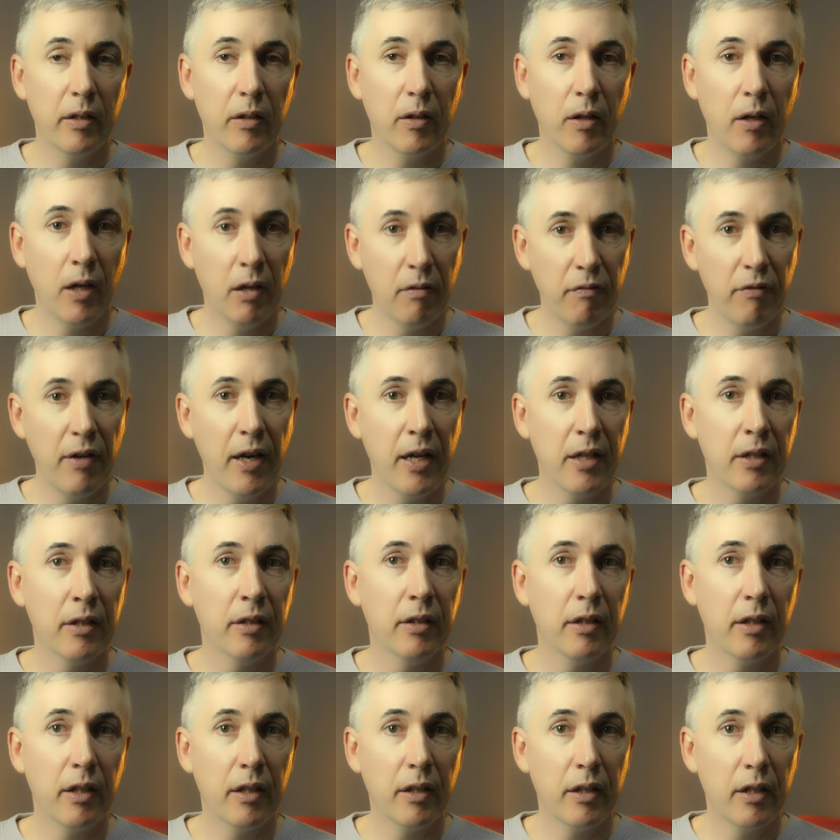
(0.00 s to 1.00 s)
I found
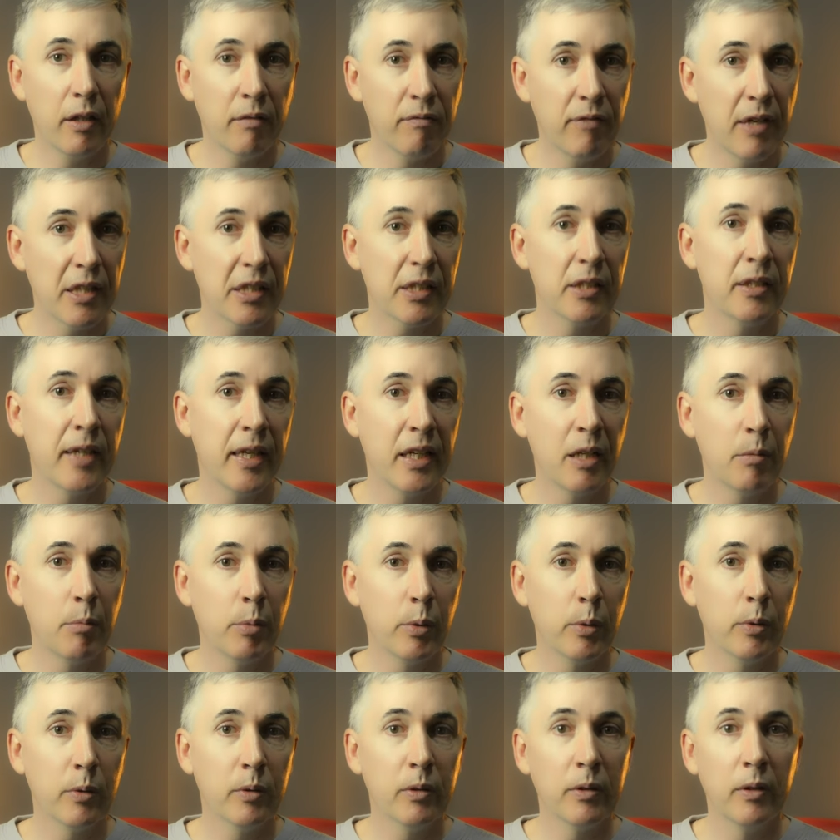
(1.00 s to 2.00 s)
it a fascinating
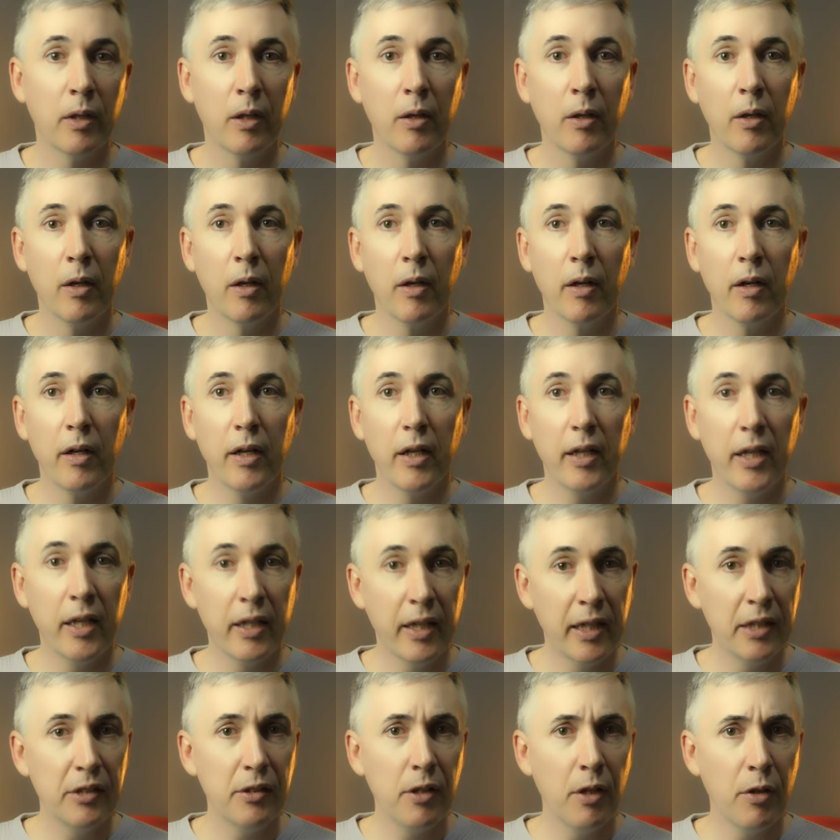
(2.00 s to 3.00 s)
book. It
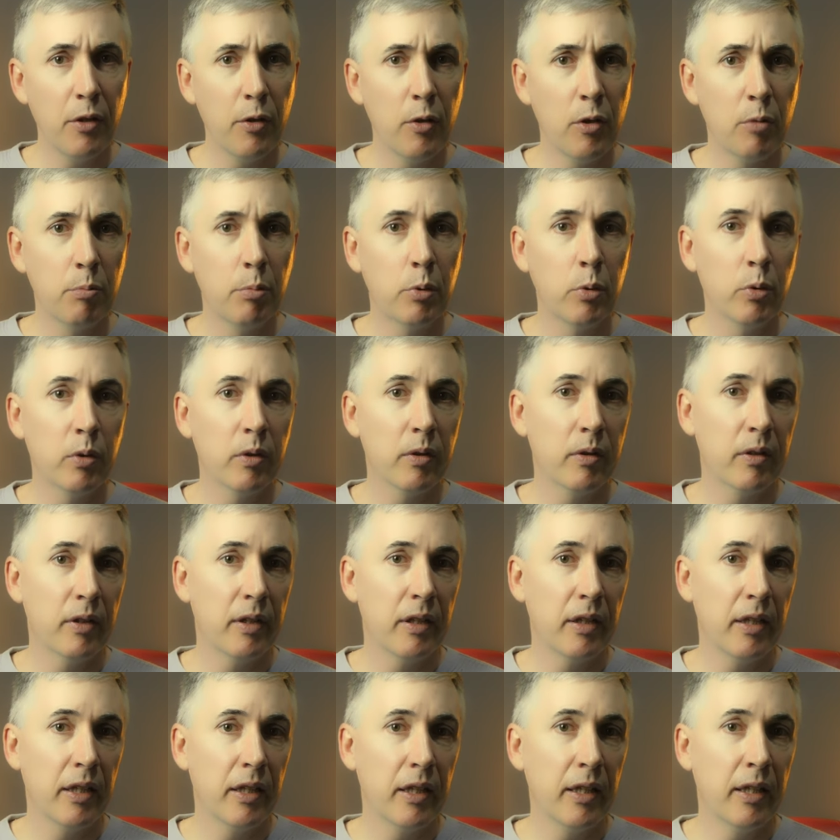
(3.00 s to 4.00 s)
is the third book
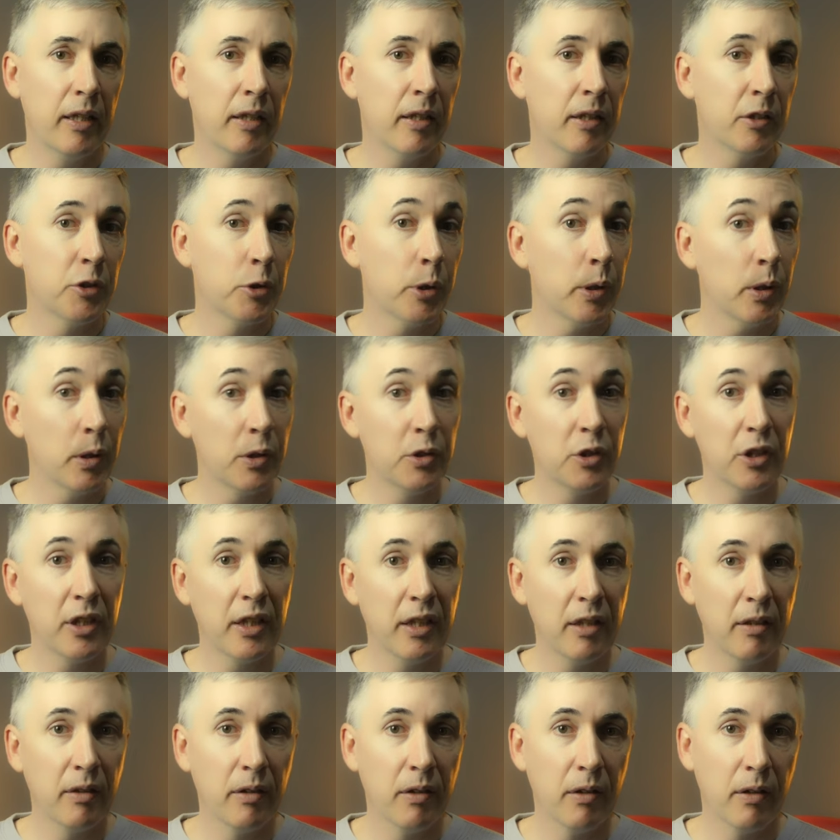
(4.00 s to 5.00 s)
in a
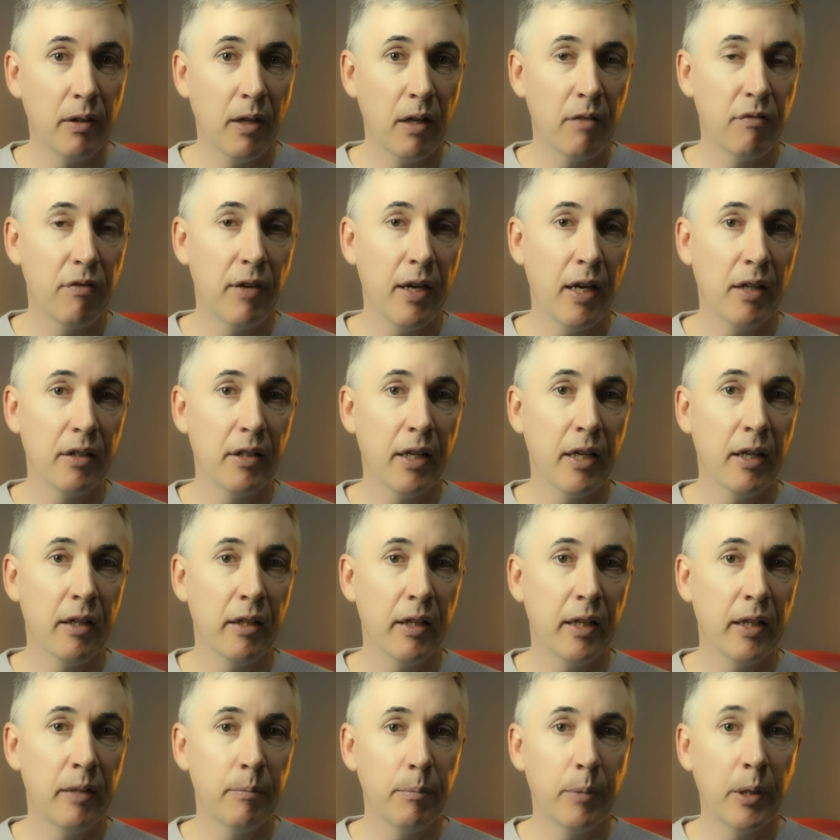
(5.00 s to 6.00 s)
trilogy, I found
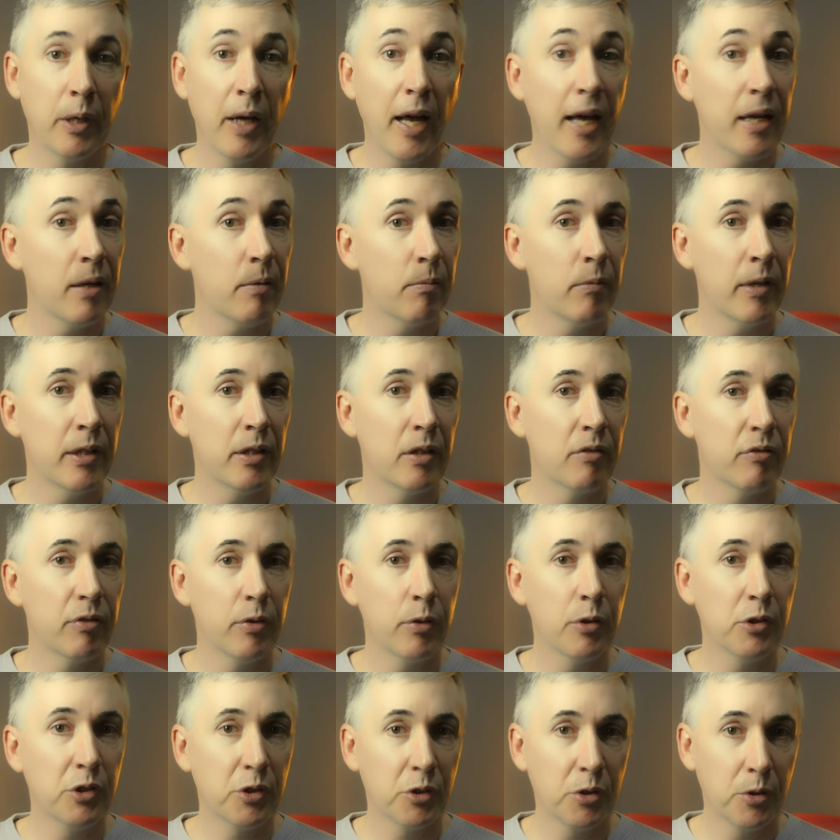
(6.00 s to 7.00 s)
out, but I hadn't read the
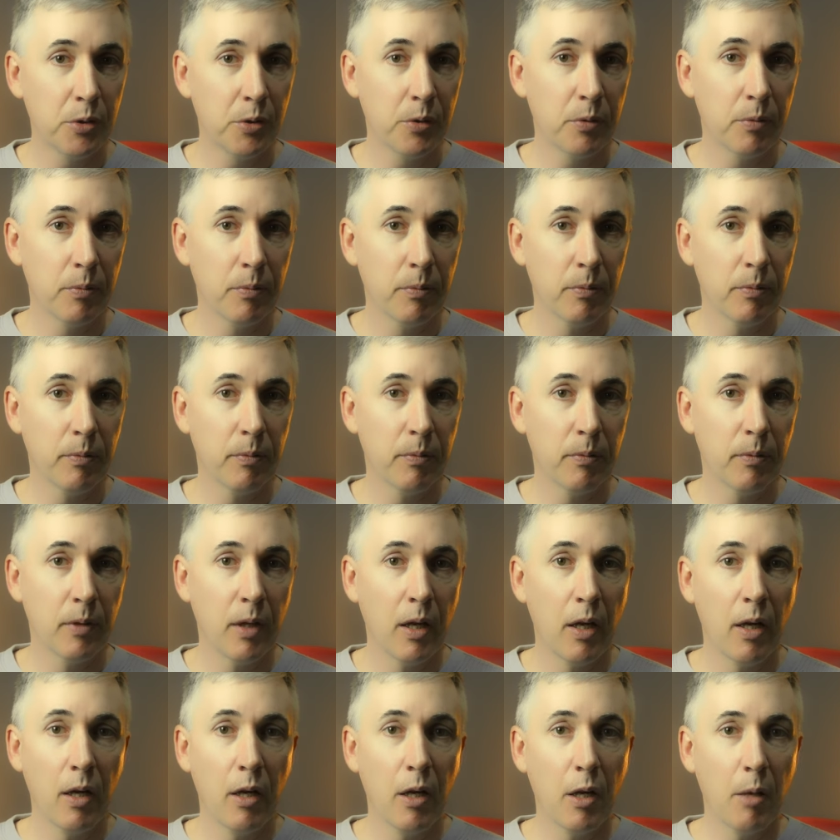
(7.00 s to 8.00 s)
first two.
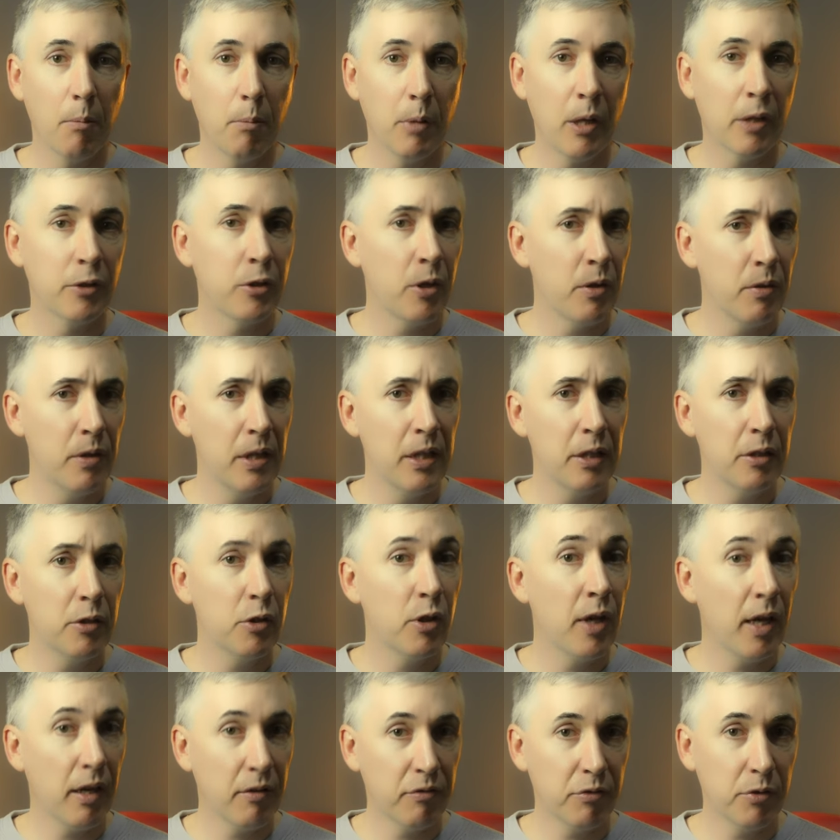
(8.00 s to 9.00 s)
But I don't think
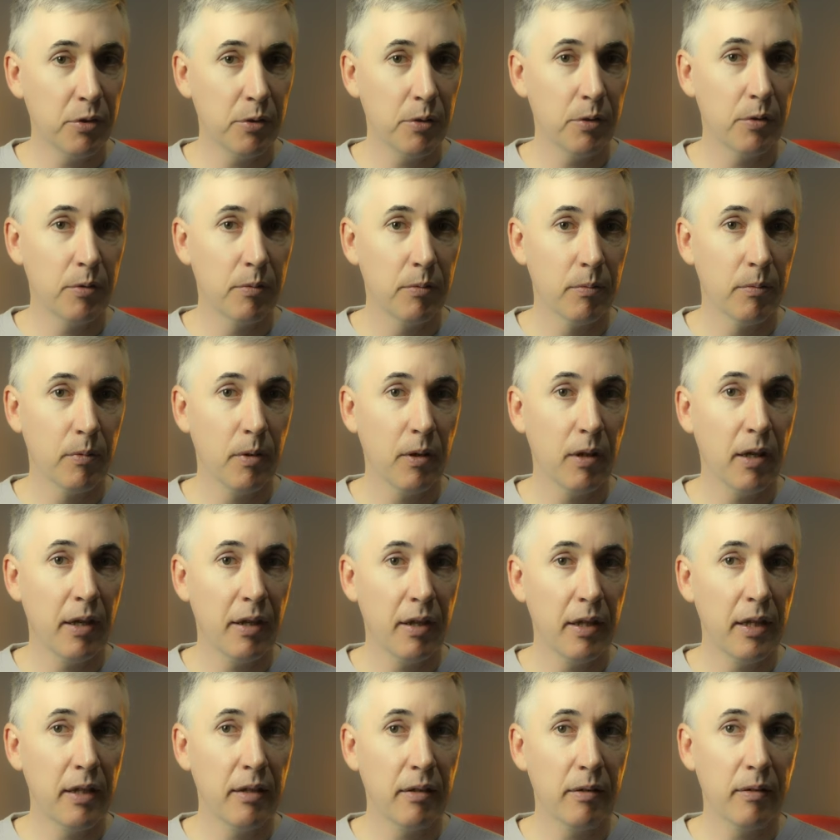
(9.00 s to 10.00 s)
you have to. I
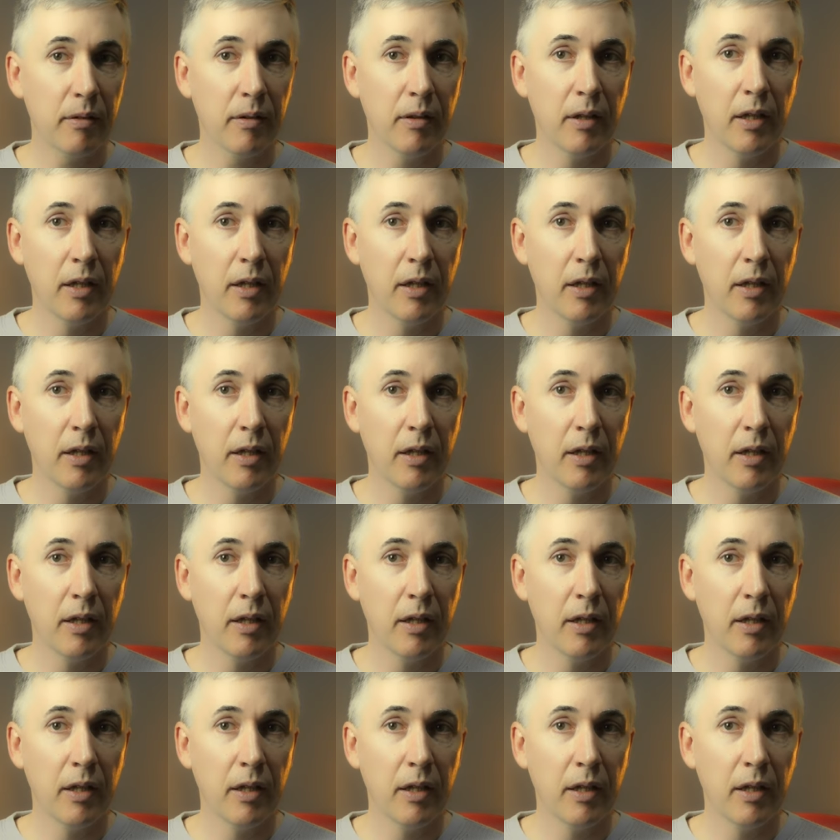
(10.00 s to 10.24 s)
think